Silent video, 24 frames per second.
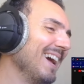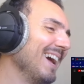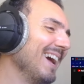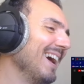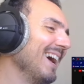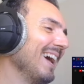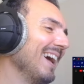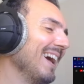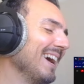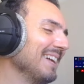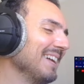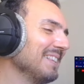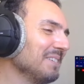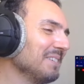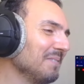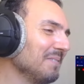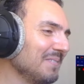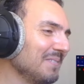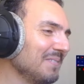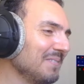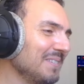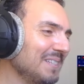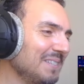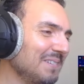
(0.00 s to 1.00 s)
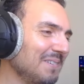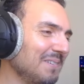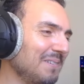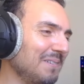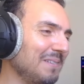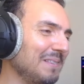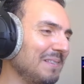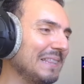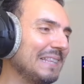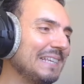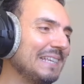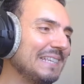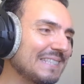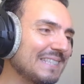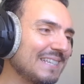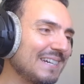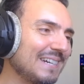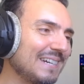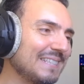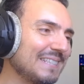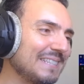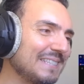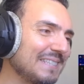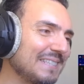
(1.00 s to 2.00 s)
End of the video.
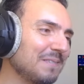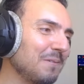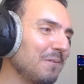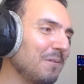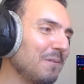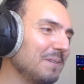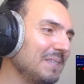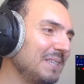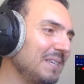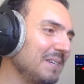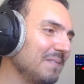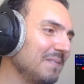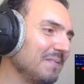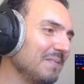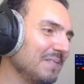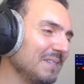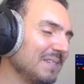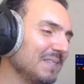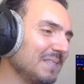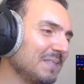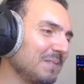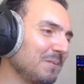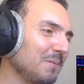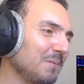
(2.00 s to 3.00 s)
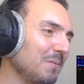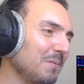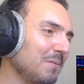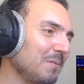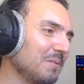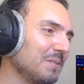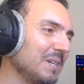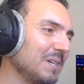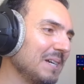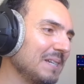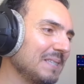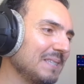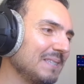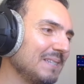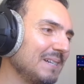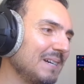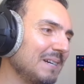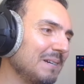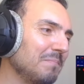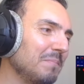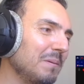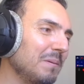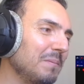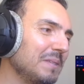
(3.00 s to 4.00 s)
Lisa, this is her new song,
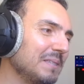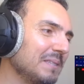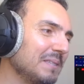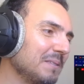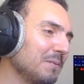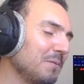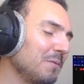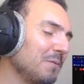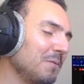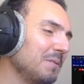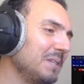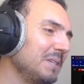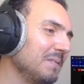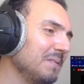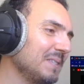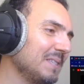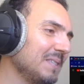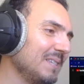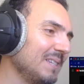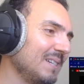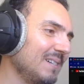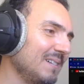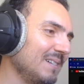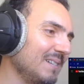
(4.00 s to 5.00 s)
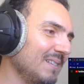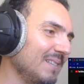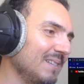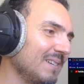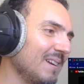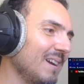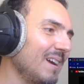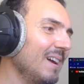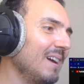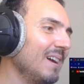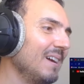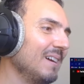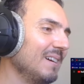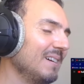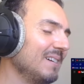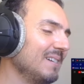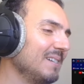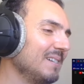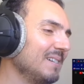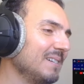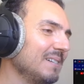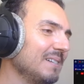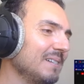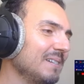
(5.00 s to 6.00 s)
Rockstar. Maybe this is her new single.
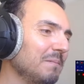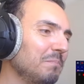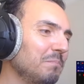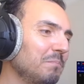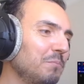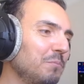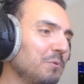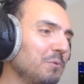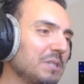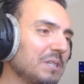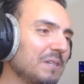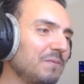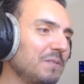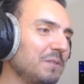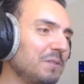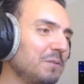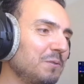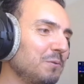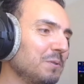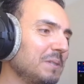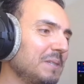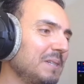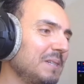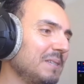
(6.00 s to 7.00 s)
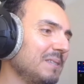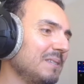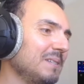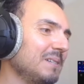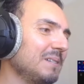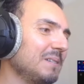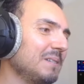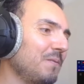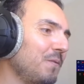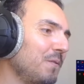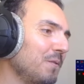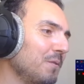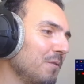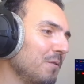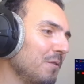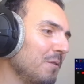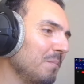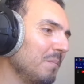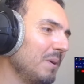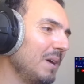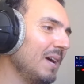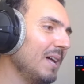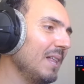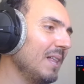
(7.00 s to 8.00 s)
Music video teaser
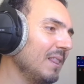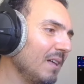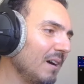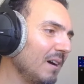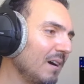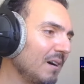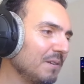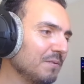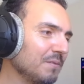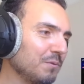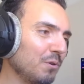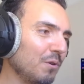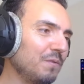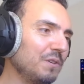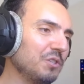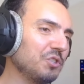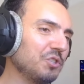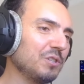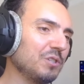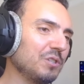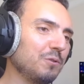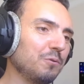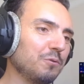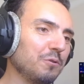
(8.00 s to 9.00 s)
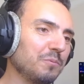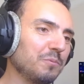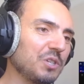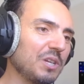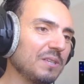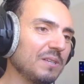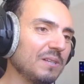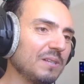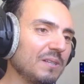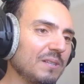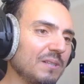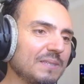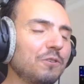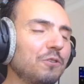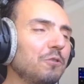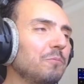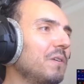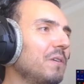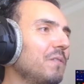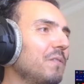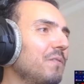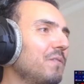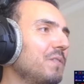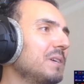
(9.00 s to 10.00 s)
from Allowed official YouTube channel. Thank you,
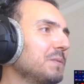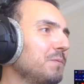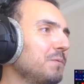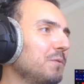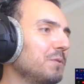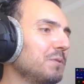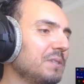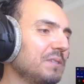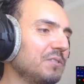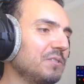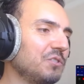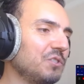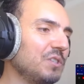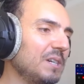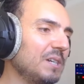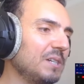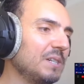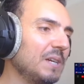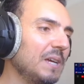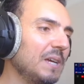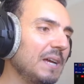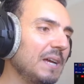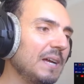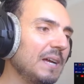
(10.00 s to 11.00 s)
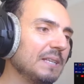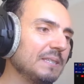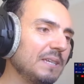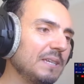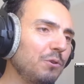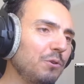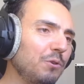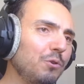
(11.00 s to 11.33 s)
my friends, for this share. Thank you